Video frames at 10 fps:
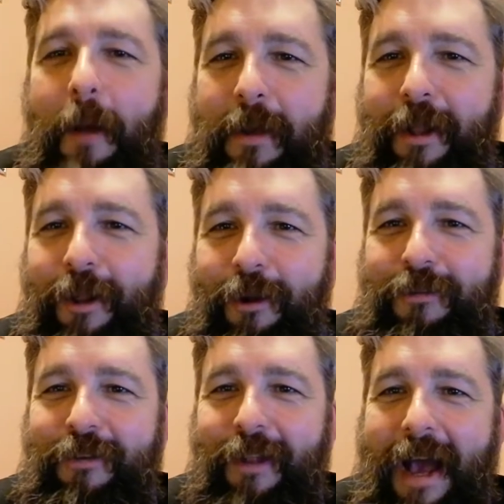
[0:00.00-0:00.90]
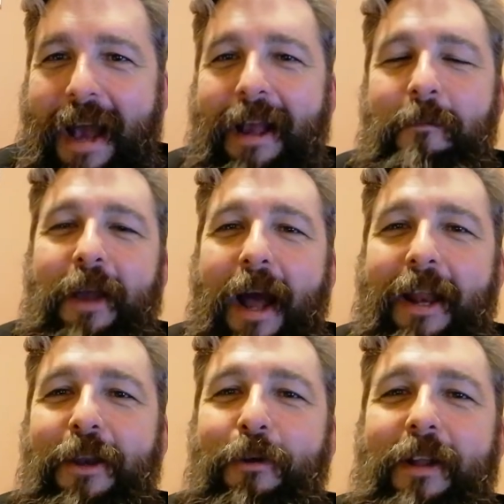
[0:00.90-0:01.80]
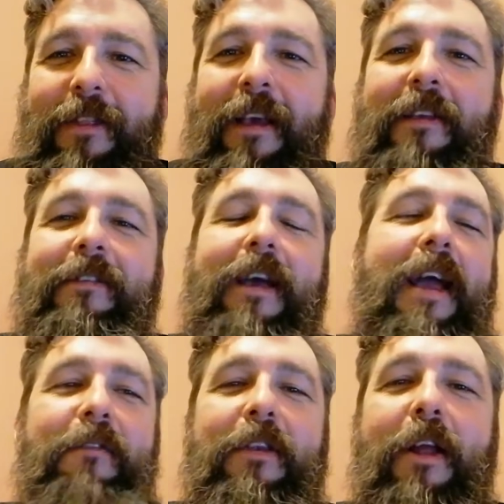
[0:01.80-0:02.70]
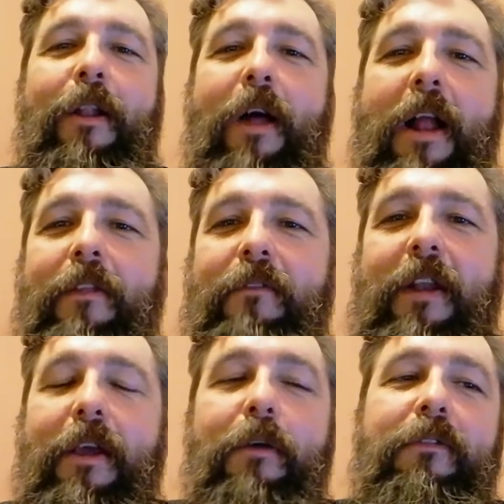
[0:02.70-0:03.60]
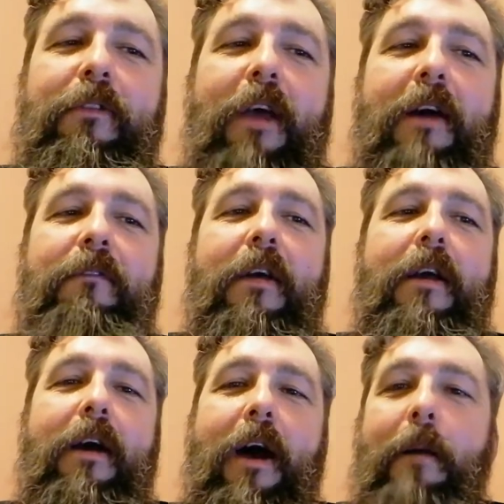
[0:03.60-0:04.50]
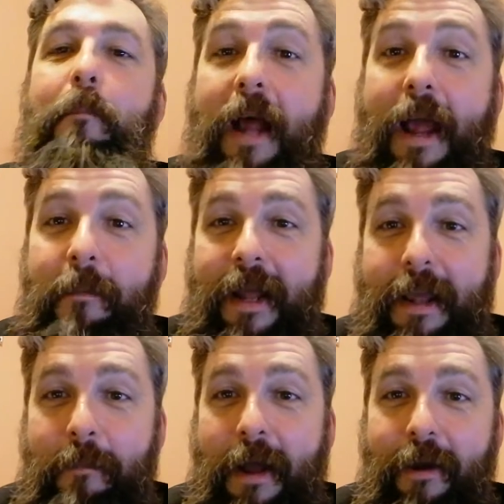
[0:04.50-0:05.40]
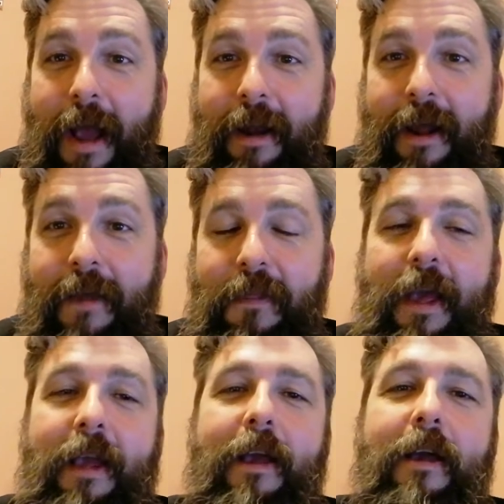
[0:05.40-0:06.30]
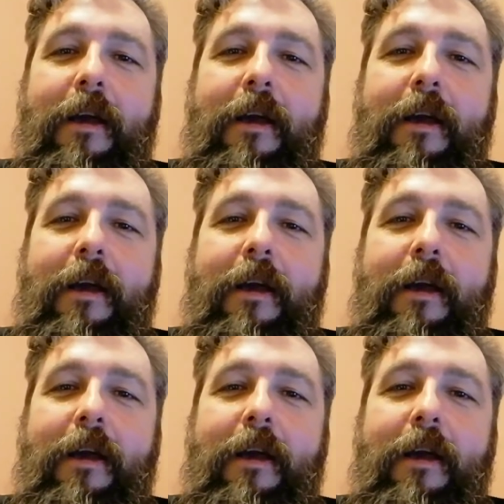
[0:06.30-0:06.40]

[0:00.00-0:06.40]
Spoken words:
me a little slack. I'm kind of new at this. I haven't done a lot of the video stuff, but I am getting better at it, I think.